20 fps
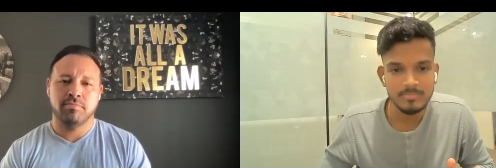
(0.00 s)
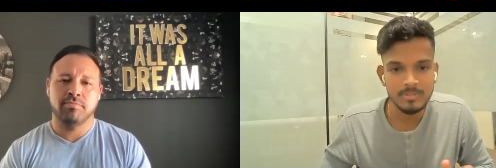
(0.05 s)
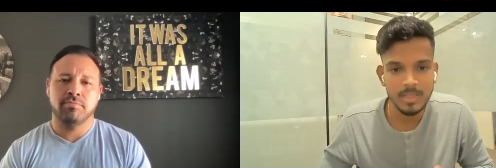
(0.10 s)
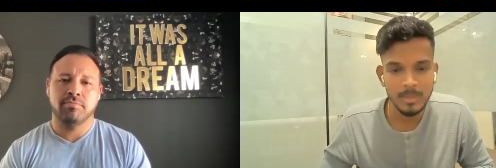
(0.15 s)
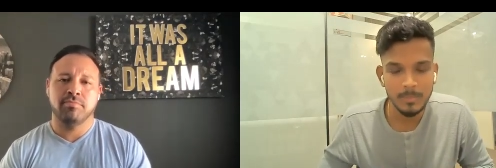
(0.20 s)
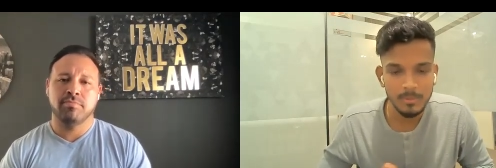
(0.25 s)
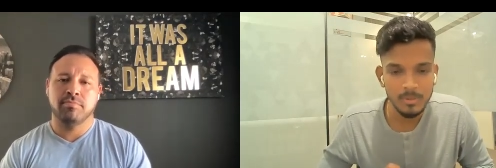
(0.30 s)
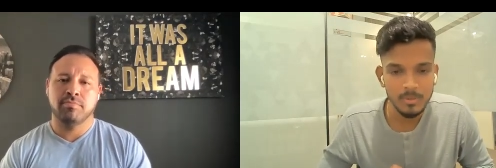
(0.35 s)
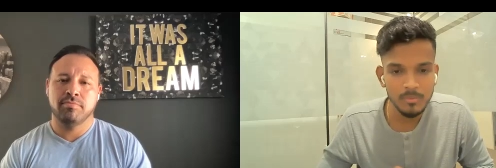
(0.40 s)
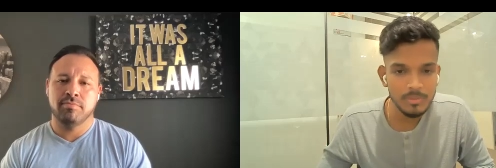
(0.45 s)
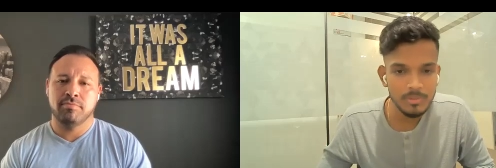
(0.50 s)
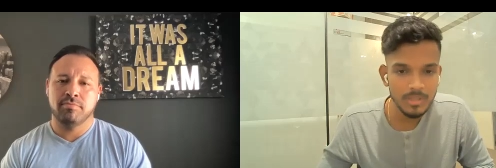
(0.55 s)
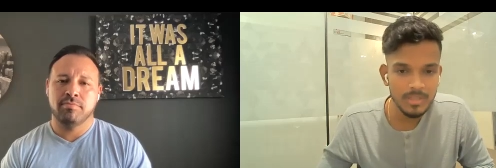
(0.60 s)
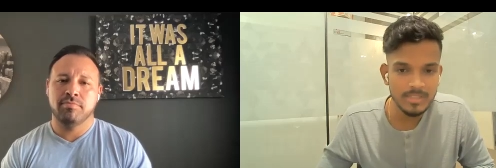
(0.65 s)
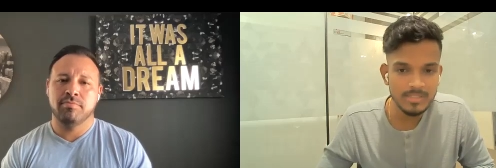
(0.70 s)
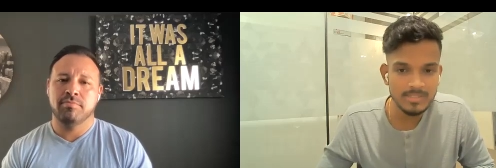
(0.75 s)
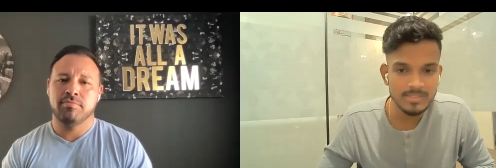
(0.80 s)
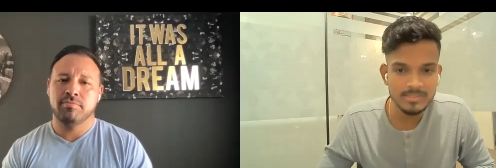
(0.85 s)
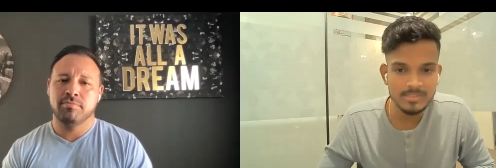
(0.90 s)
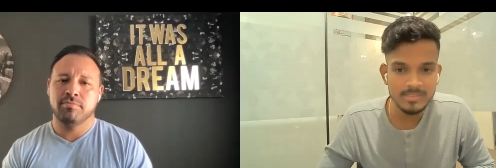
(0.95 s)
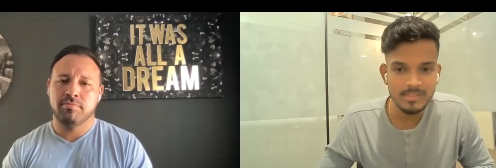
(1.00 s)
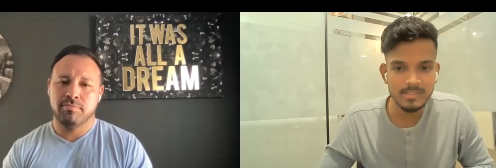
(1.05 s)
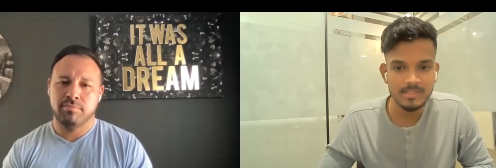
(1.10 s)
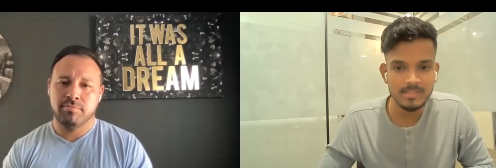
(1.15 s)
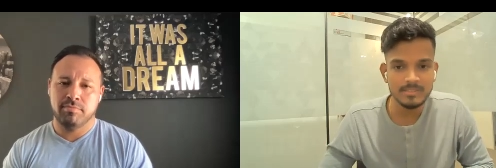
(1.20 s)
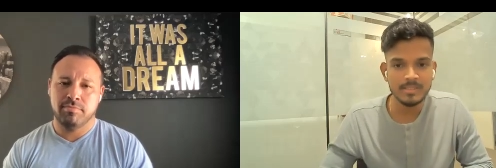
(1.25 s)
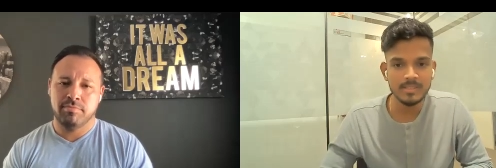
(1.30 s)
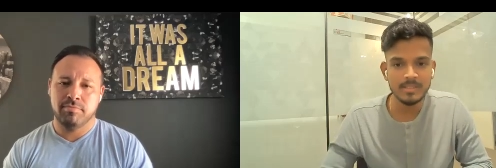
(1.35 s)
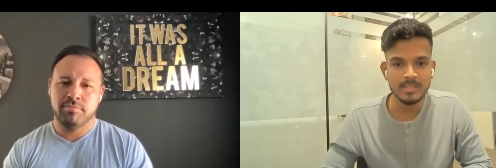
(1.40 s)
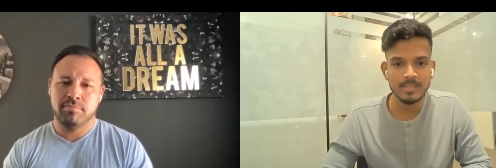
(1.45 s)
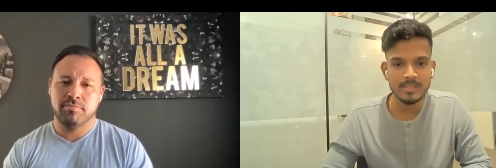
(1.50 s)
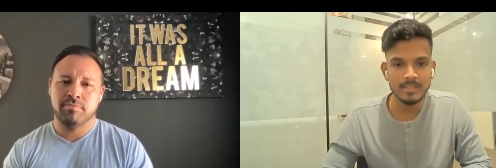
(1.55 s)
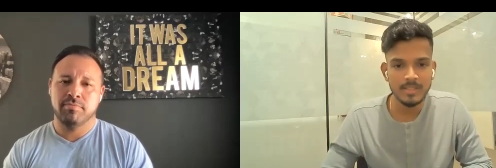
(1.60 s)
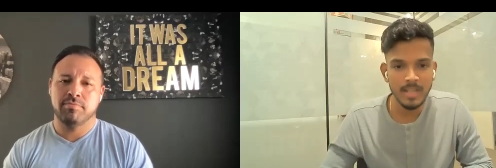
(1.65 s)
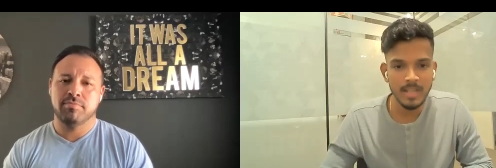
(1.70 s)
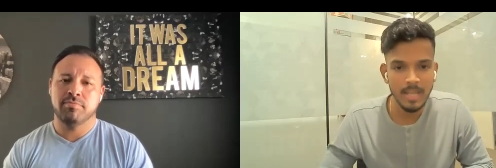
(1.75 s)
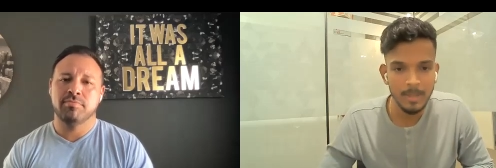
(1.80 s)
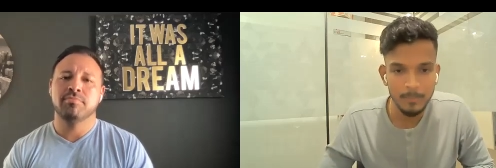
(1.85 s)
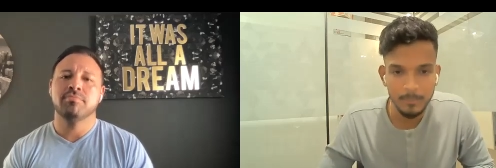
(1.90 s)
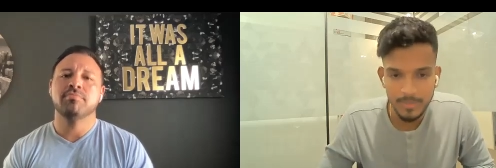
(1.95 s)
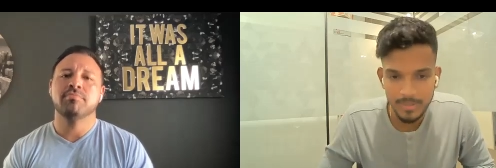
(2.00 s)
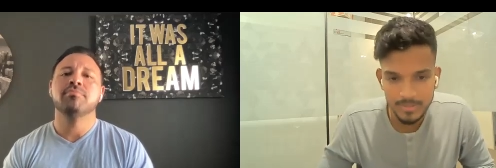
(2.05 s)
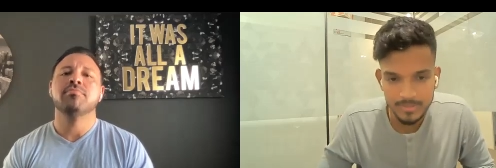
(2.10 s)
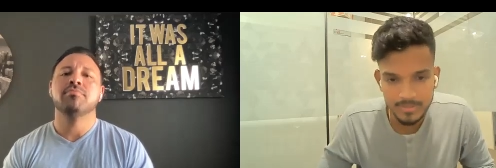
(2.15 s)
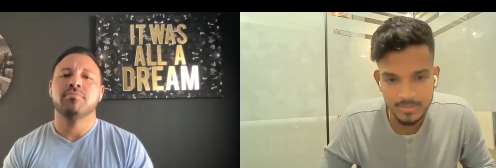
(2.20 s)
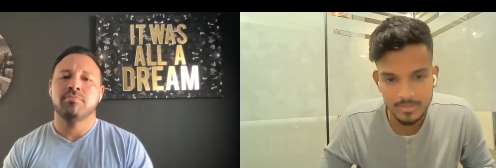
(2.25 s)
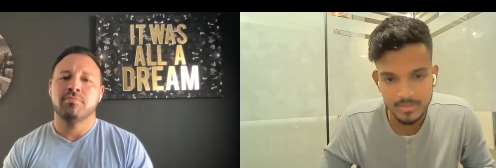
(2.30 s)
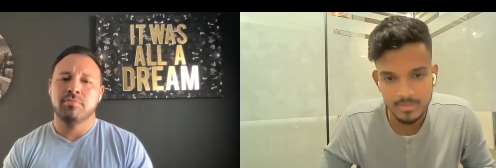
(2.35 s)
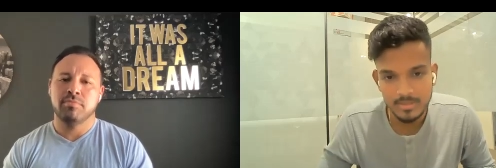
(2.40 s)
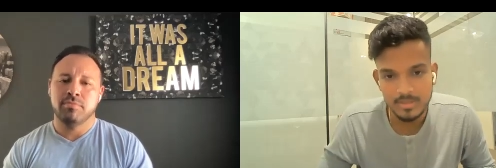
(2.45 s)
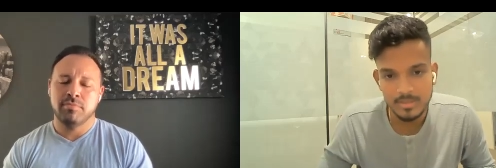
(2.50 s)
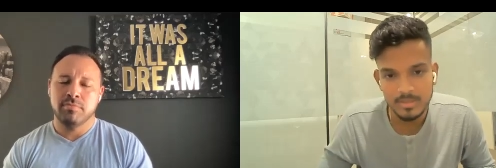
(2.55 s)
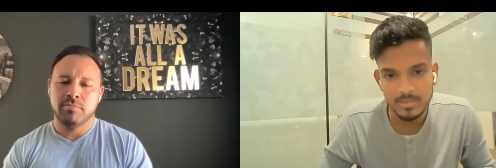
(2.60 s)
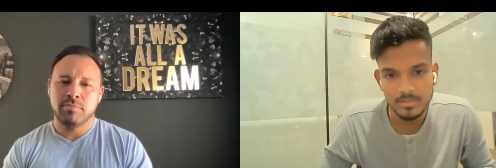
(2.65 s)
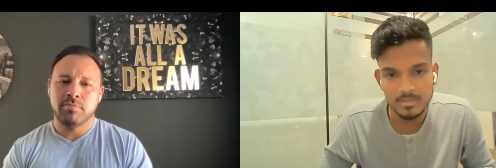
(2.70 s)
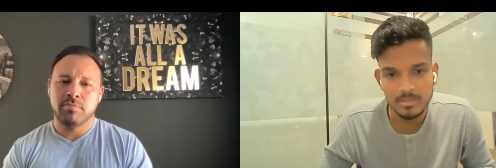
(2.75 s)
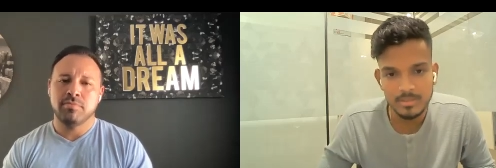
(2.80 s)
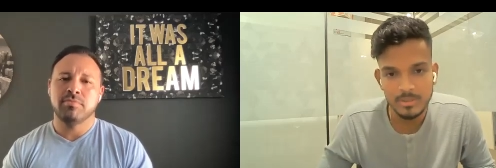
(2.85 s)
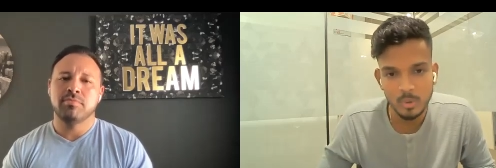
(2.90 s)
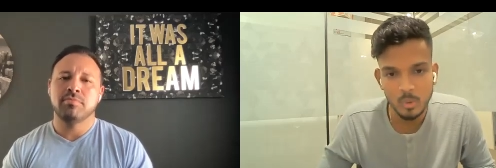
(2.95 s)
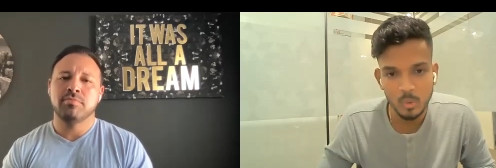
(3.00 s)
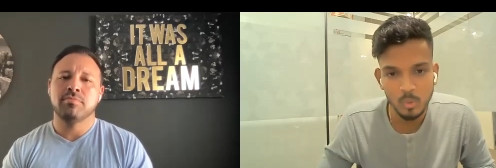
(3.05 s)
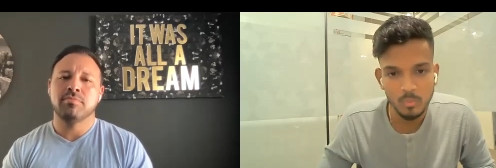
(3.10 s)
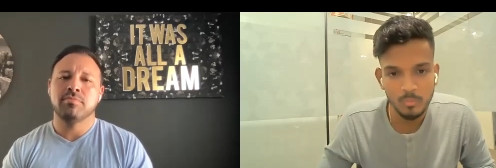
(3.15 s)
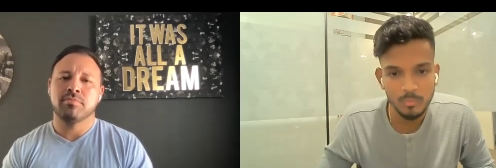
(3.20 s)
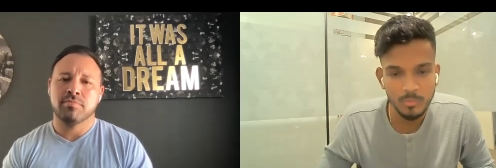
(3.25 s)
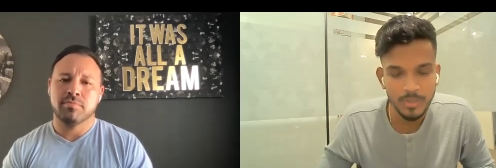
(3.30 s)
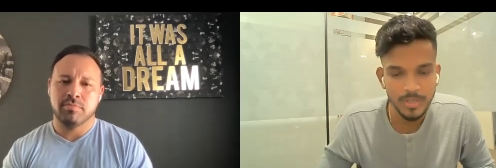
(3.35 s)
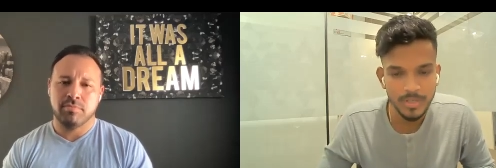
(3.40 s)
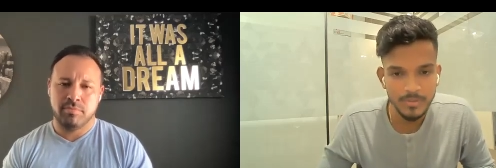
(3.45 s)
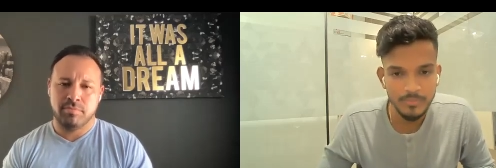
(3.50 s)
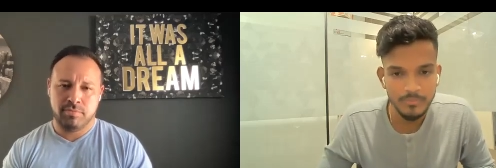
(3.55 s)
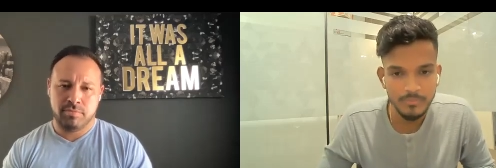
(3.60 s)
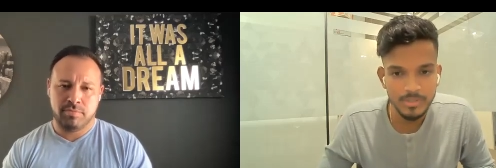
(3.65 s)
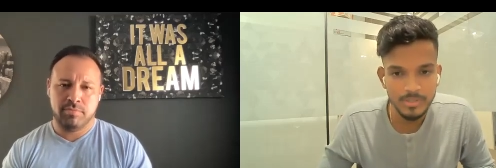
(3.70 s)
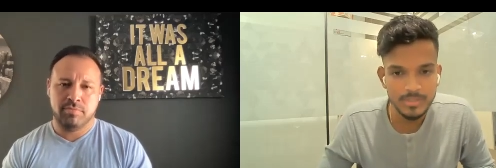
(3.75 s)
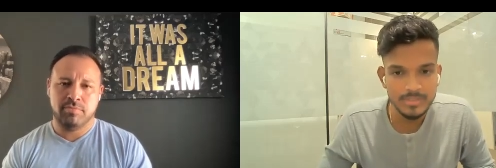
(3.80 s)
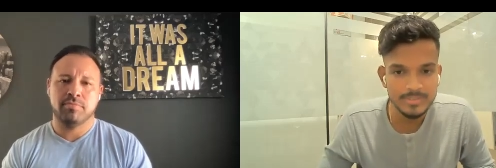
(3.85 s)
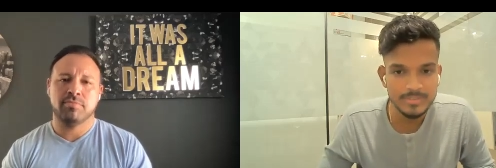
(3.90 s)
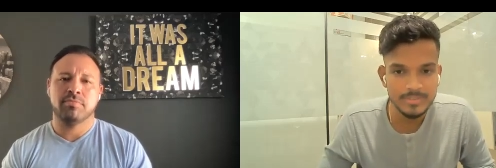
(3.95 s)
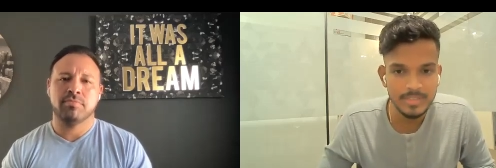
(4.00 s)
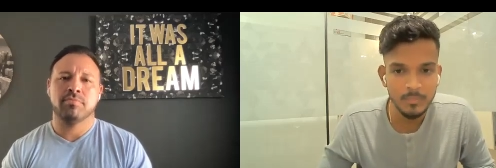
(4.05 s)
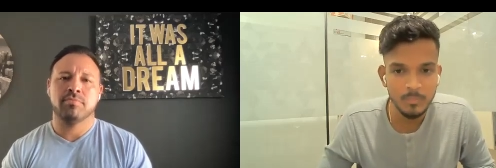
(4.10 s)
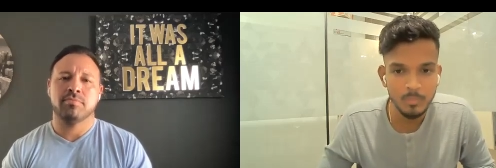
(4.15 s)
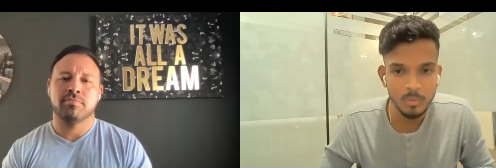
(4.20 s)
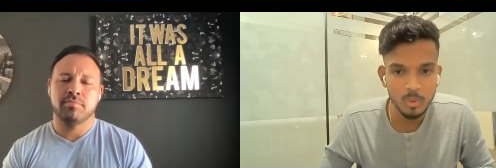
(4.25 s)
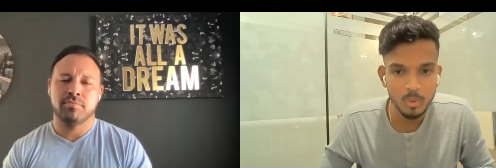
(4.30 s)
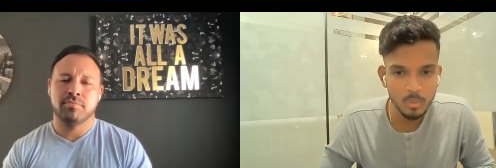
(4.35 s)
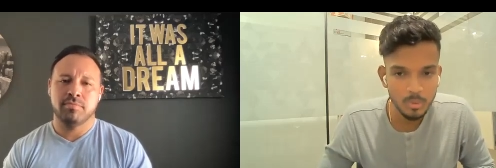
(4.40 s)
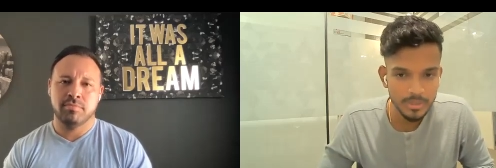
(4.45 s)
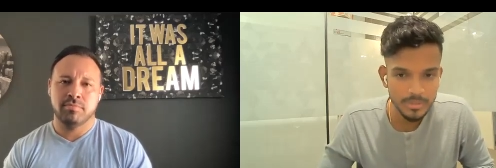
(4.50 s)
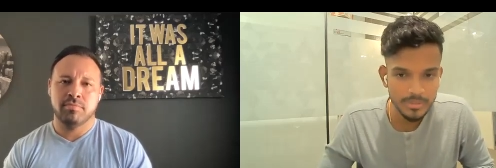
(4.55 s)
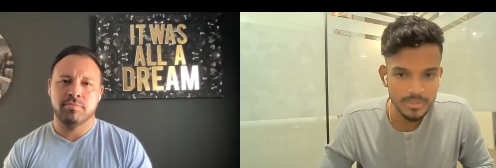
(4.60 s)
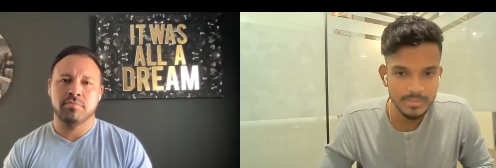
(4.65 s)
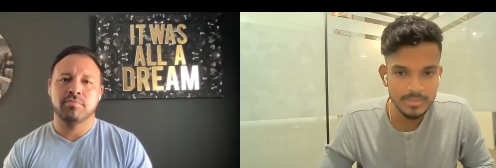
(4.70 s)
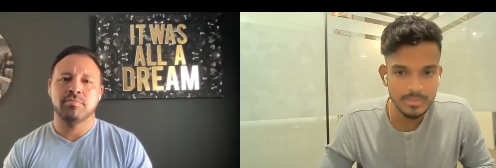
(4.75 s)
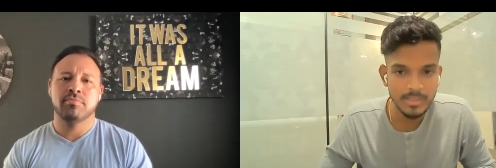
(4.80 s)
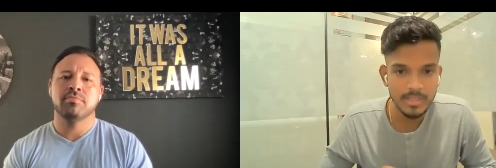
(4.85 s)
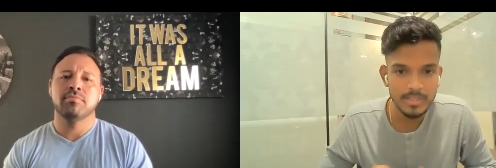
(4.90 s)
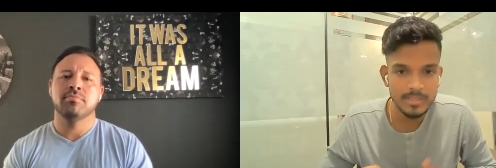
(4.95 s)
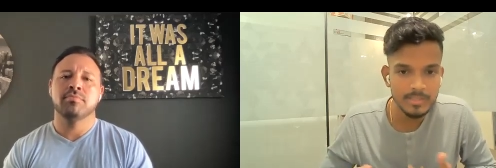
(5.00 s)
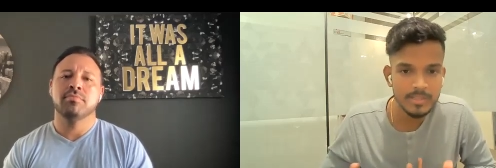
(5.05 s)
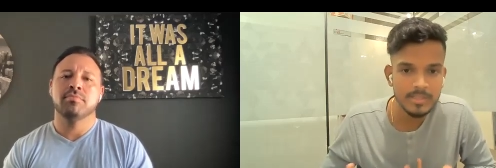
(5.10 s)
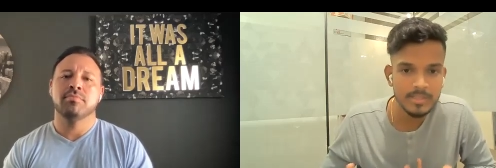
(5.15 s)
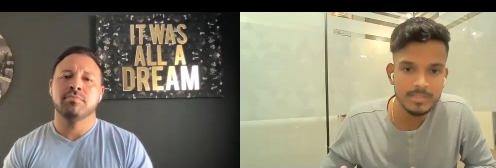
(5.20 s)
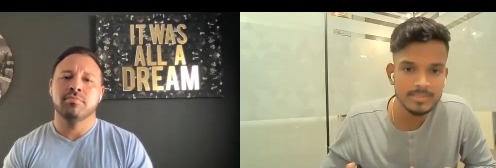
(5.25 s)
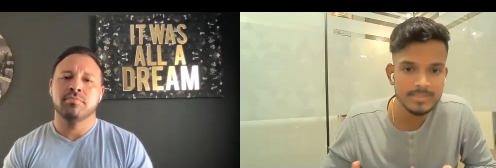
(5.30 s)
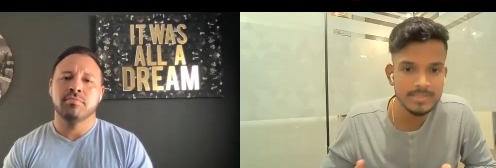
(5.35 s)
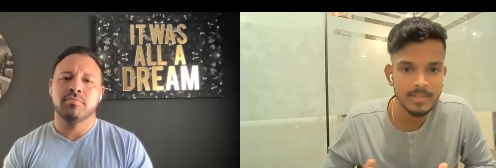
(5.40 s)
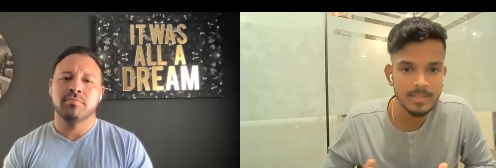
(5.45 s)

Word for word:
Speaker 1: couple of collections here and there i'm at uh, low 500s i want to get it at like